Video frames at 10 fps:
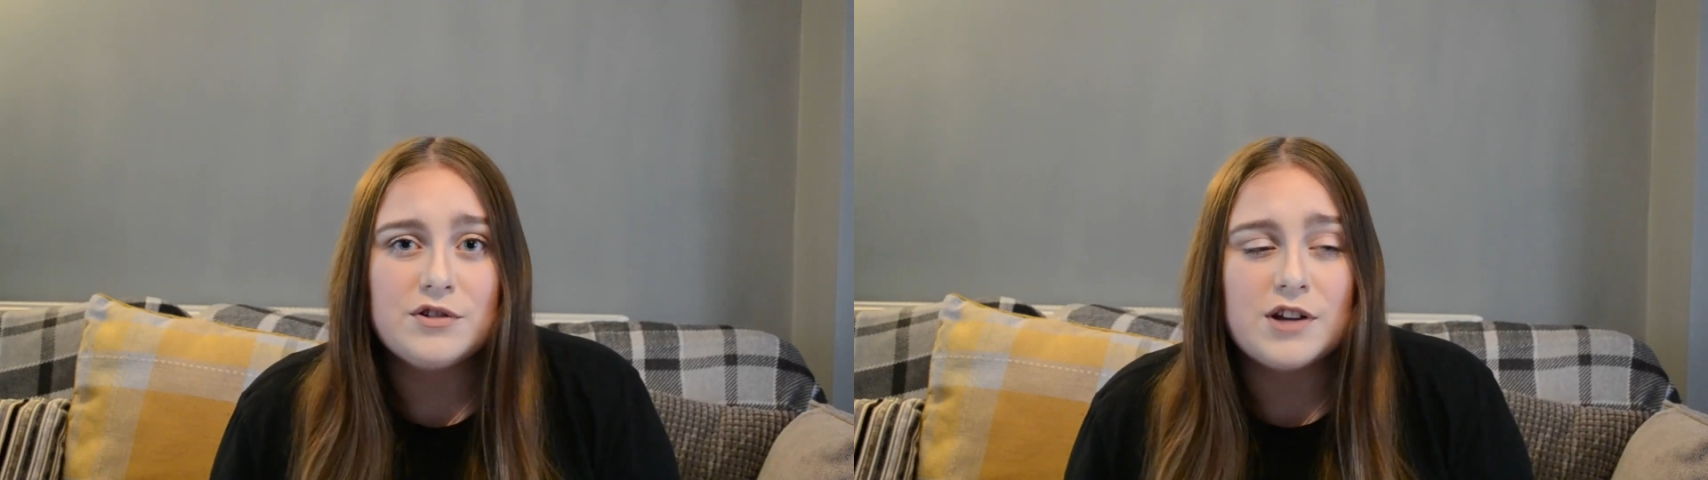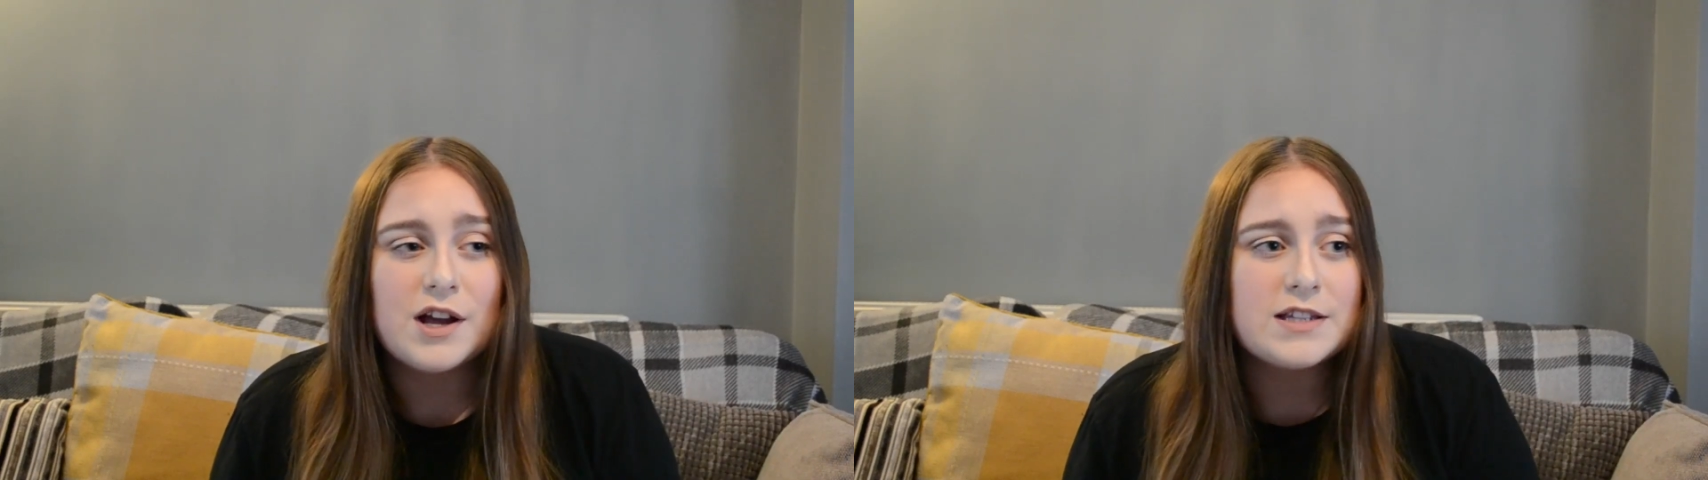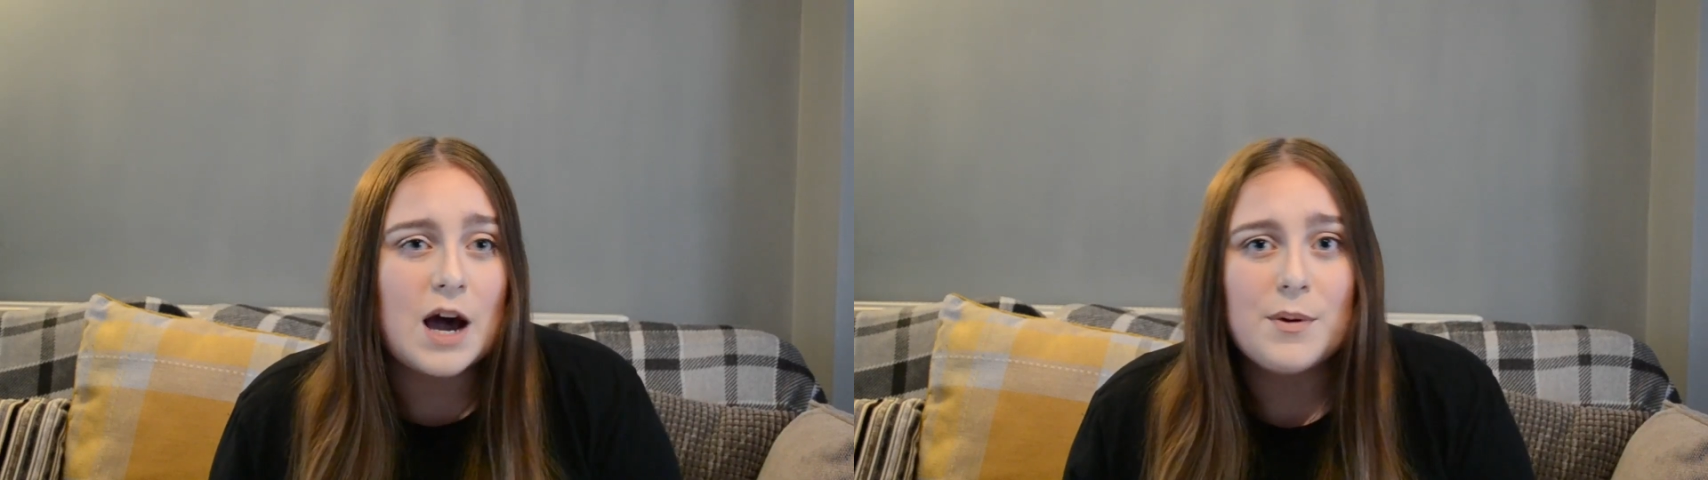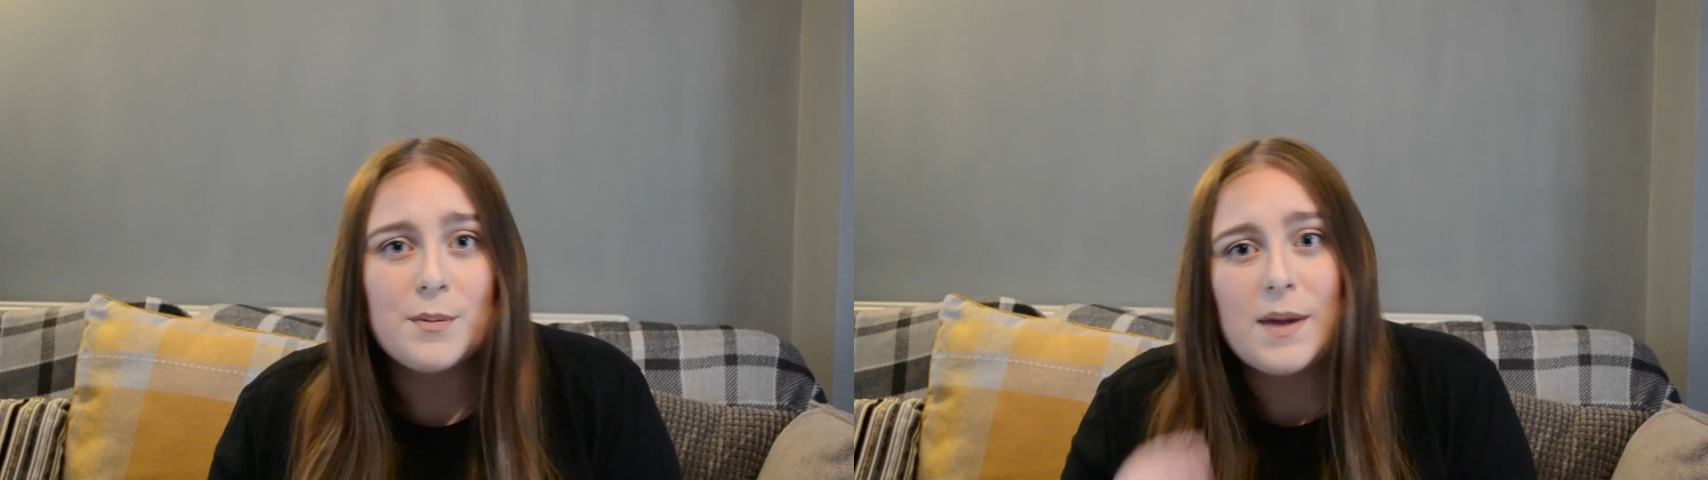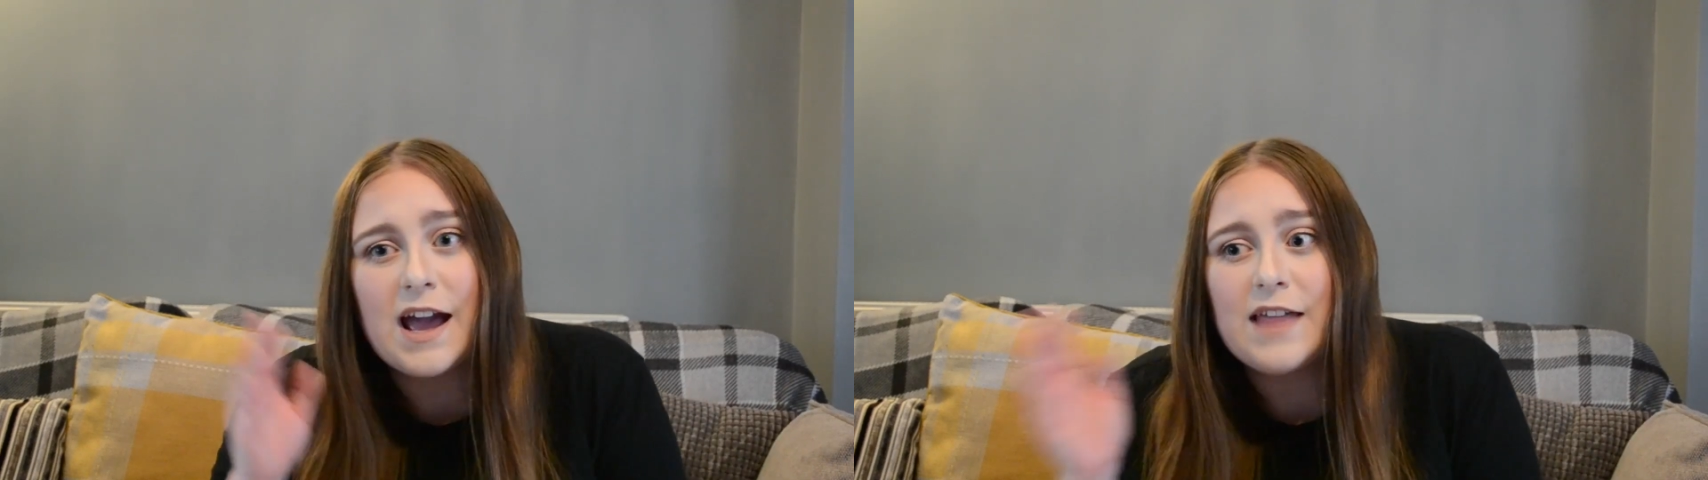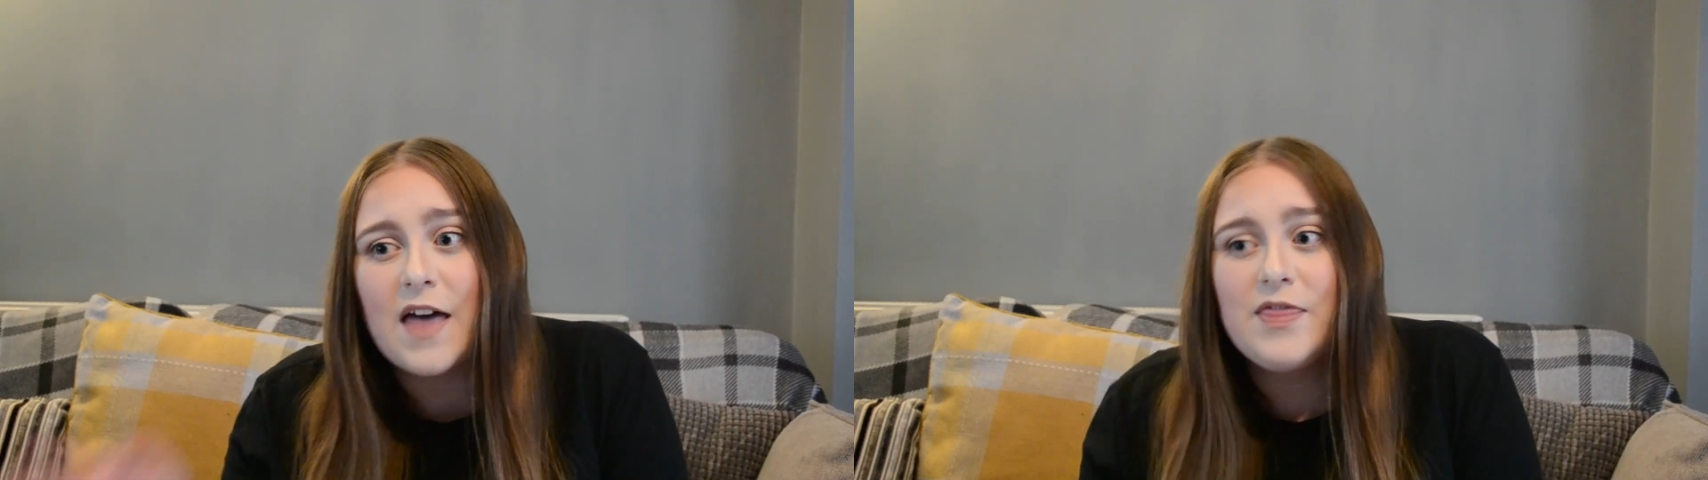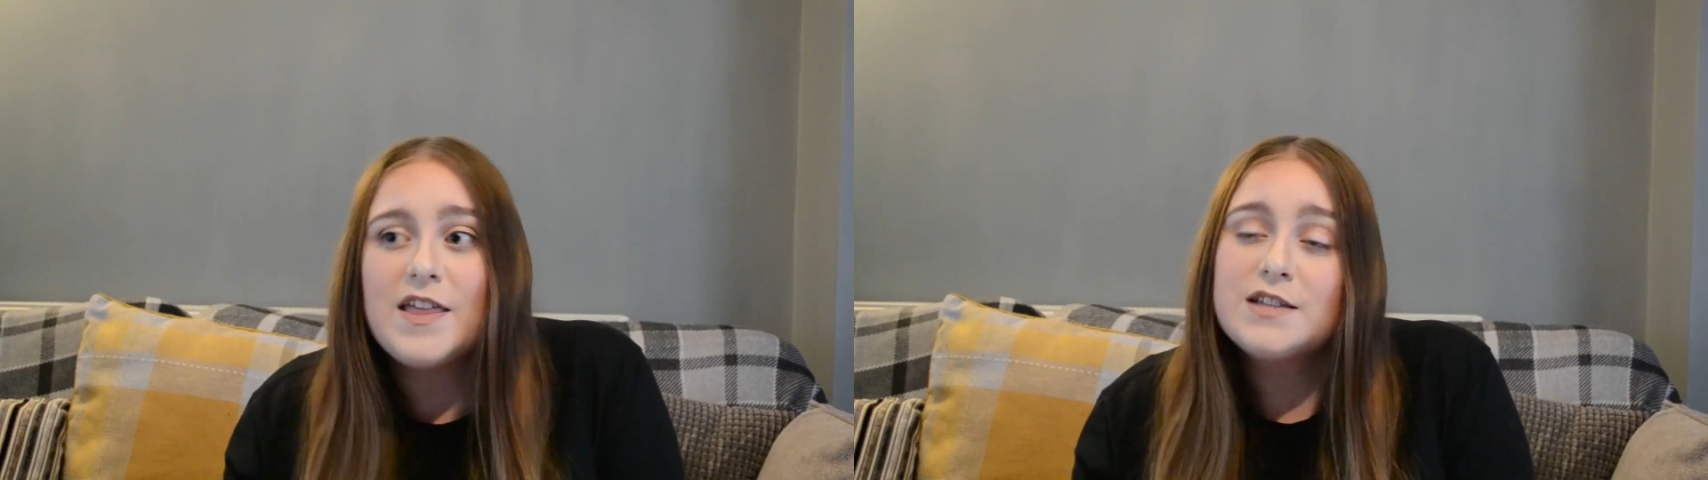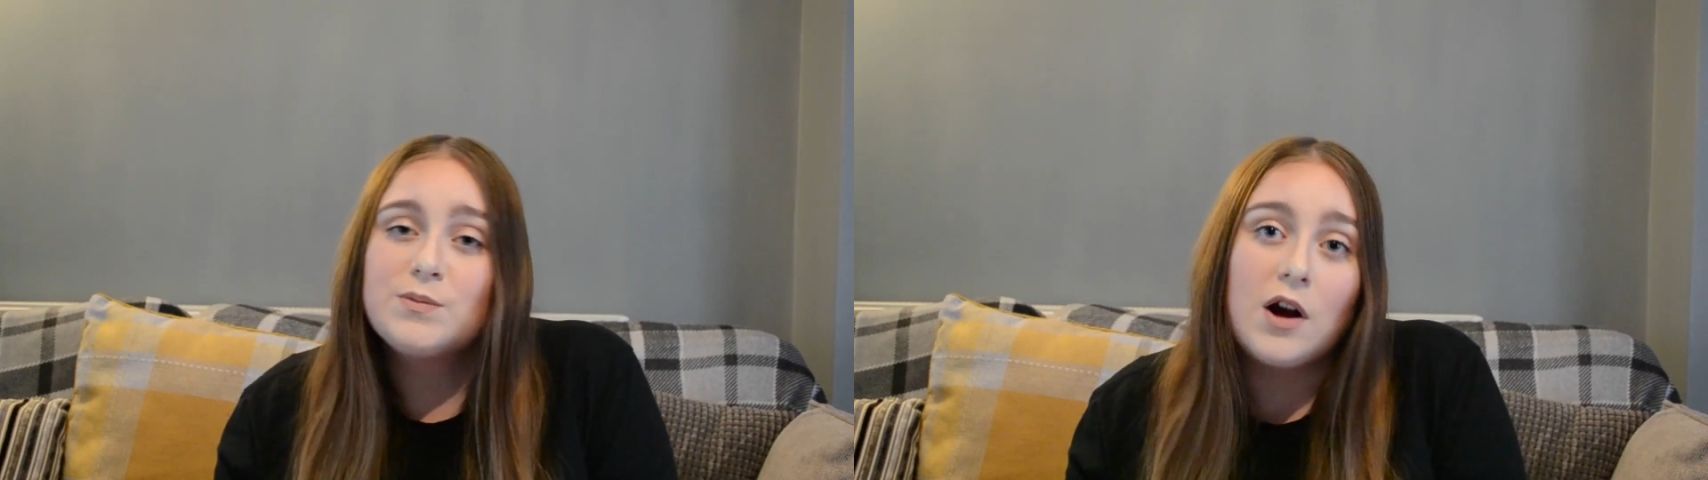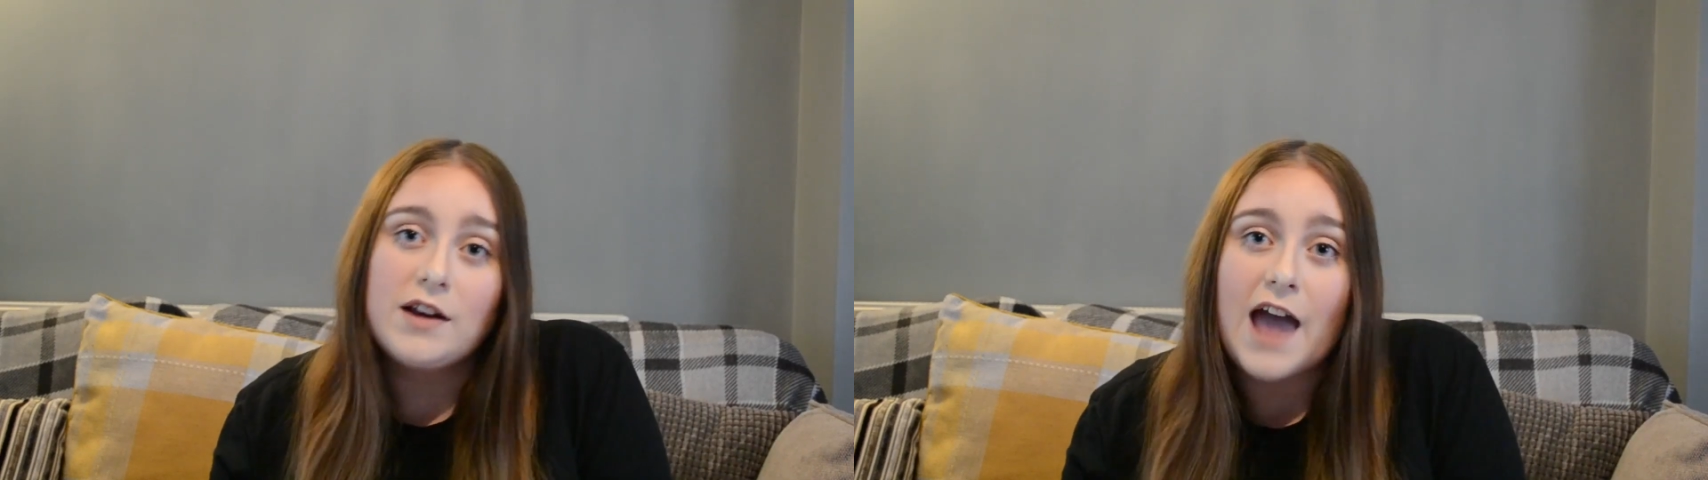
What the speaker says: nurse helping me and then this one,